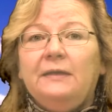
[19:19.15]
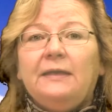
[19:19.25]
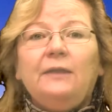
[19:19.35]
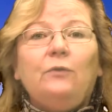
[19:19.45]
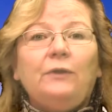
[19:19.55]

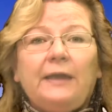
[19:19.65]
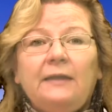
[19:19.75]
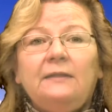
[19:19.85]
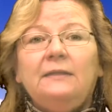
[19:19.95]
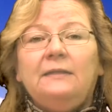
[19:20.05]
can
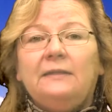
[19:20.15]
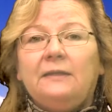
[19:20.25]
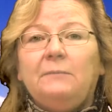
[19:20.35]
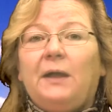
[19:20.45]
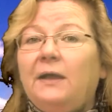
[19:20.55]
organically
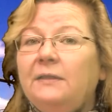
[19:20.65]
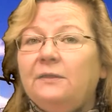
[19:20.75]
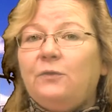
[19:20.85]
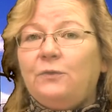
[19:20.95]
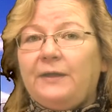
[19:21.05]
collect behind
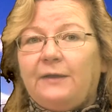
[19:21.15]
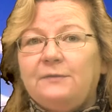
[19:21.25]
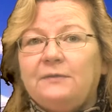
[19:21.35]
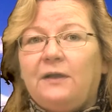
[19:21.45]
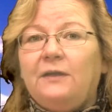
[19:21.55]
the
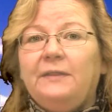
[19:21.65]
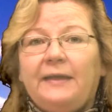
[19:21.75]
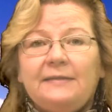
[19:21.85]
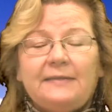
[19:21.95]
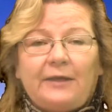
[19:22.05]
courthouse on
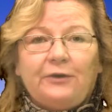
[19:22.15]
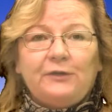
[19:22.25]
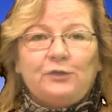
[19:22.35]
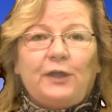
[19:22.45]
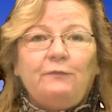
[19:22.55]
that Saturday,
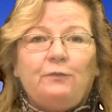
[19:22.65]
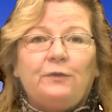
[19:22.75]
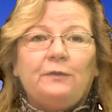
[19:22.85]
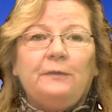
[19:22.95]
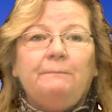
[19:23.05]
July
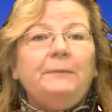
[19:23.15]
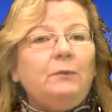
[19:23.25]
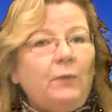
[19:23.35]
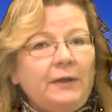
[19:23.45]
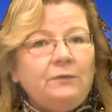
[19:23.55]
4th,
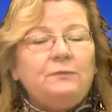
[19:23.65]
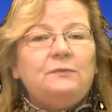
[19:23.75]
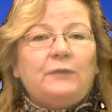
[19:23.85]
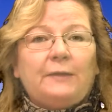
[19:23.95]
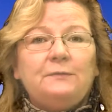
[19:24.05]
and wind through
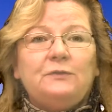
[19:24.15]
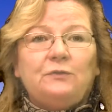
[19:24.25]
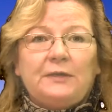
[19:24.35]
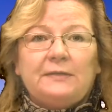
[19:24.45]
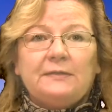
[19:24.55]
the town
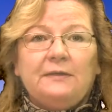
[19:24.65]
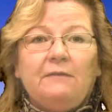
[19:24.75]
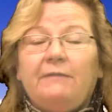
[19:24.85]
streets.